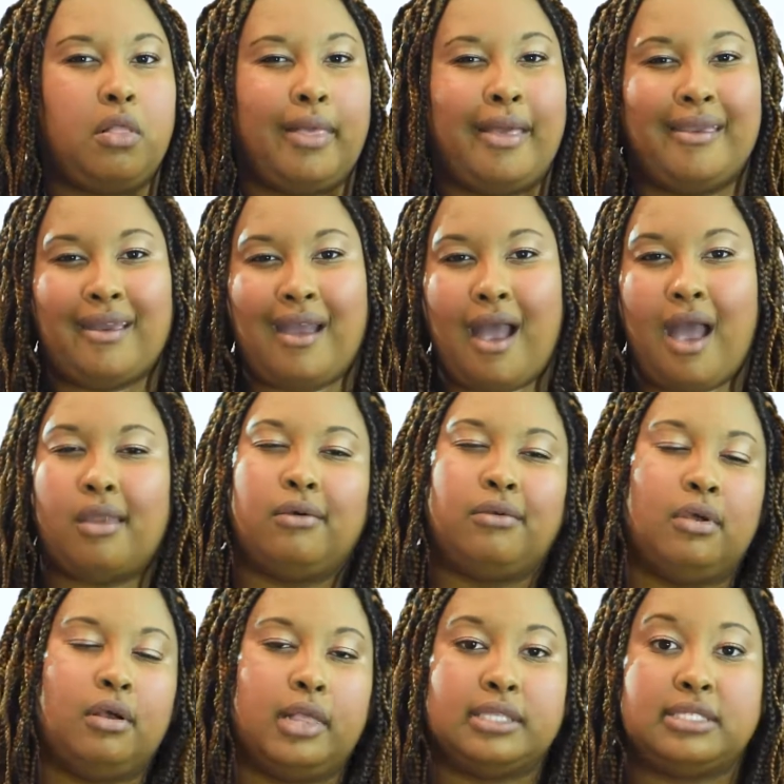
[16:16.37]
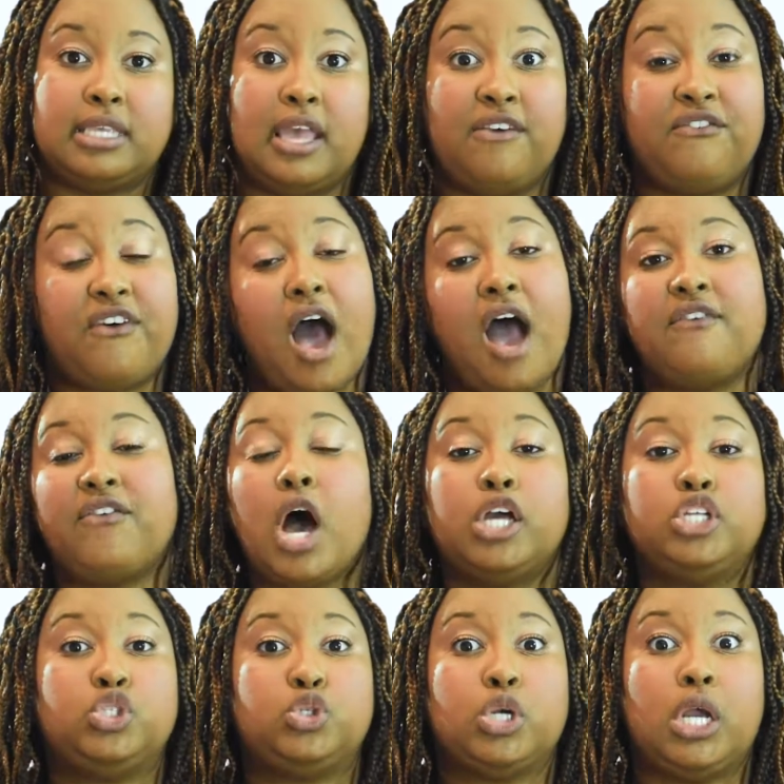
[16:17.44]
let's say
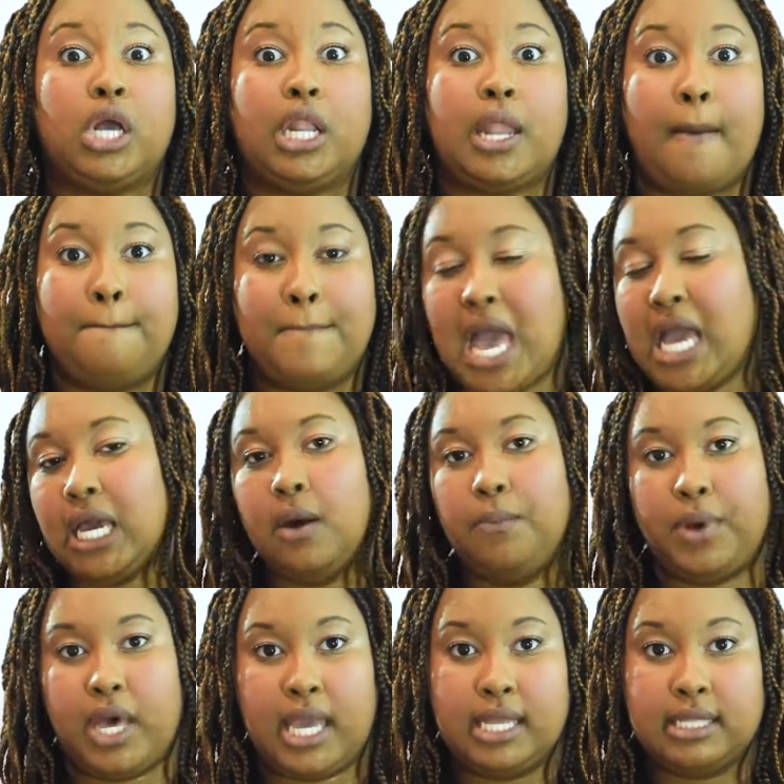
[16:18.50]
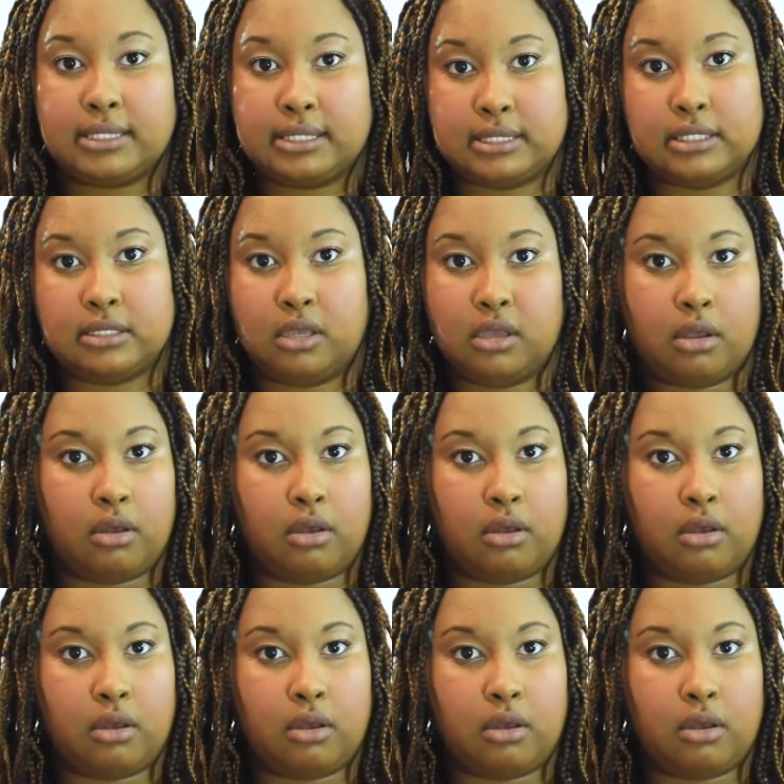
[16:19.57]
500 megabytes